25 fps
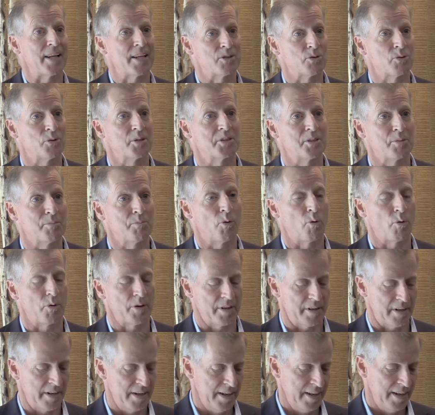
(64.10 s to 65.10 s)
that's what's
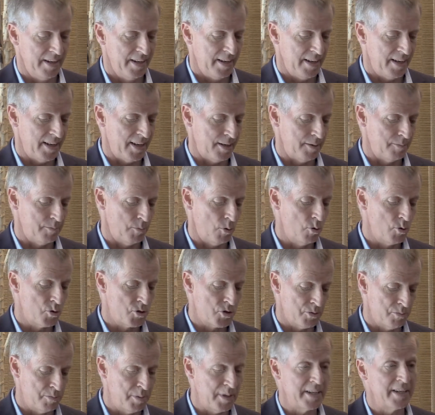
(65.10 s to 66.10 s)
important. Um, who
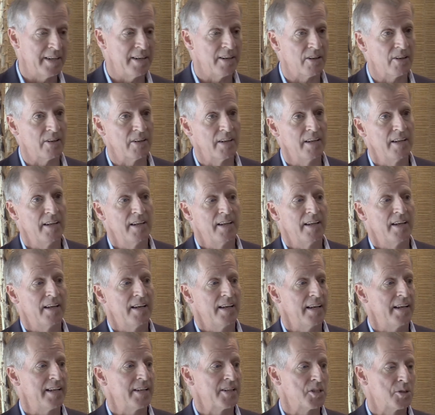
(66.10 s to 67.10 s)
should be here?
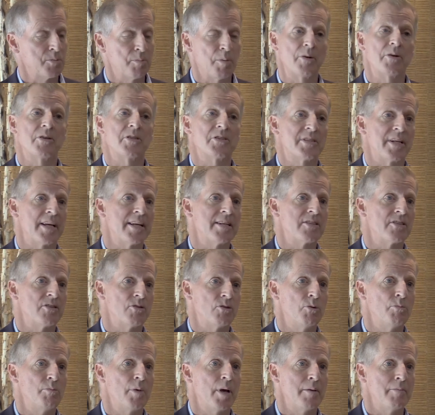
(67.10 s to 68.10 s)
An experienced
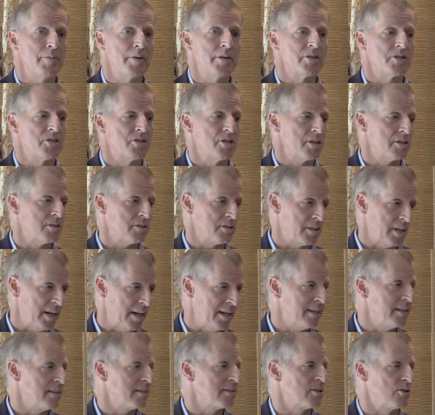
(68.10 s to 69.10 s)
agent who maybe is just
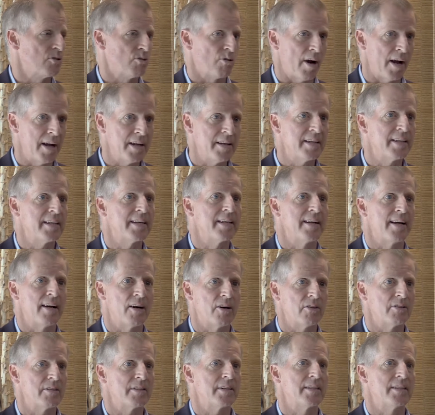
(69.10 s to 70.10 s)
kind of grinding it
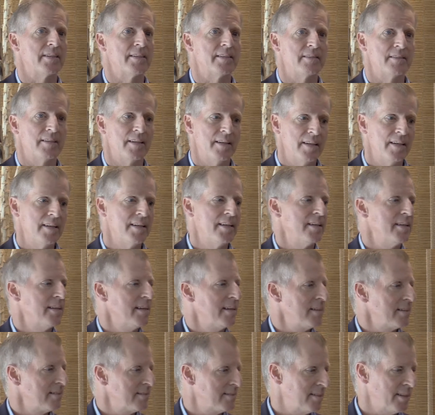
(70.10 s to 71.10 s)
out and
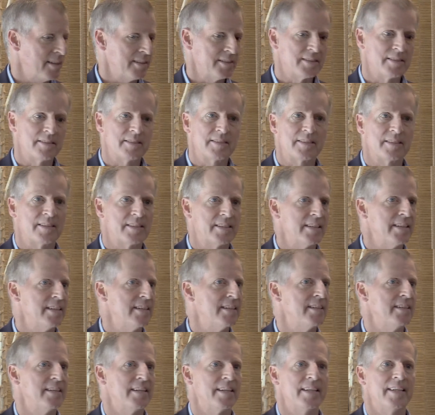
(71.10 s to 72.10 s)
doesn't
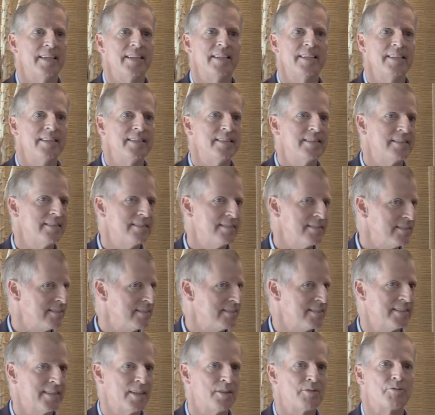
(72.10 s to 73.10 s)
see any
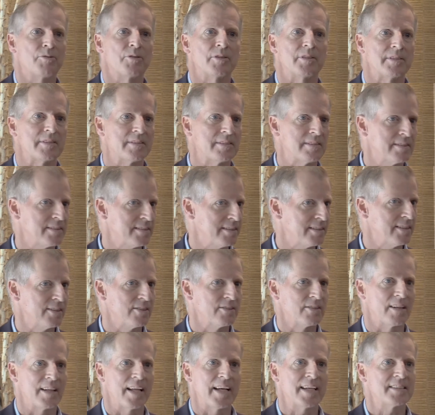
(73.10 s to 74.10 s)
difference. You
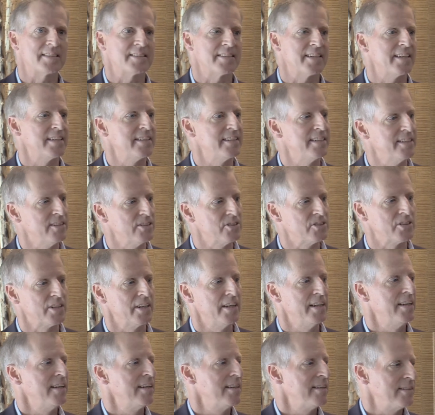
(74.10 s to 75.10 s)
know, the last 10 years,
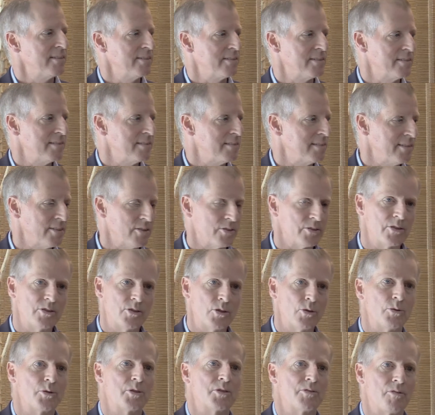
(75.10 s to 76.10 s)
you, you know, you
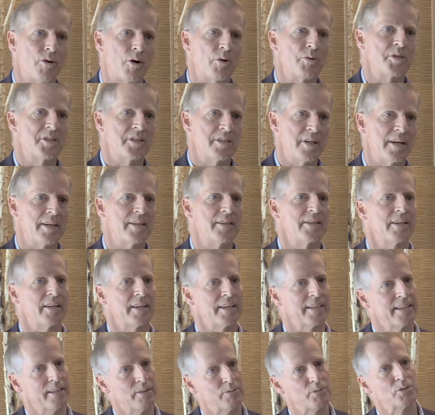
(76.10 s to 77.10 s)
do what you've always done, you're
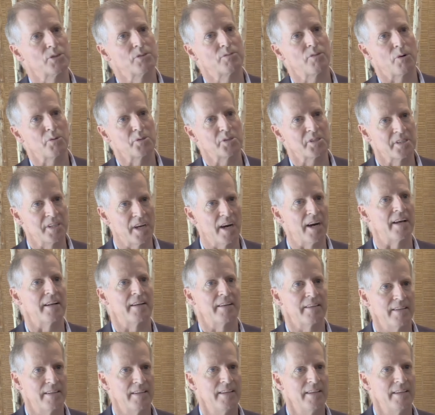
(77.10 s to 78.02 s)
going to get what you've always got.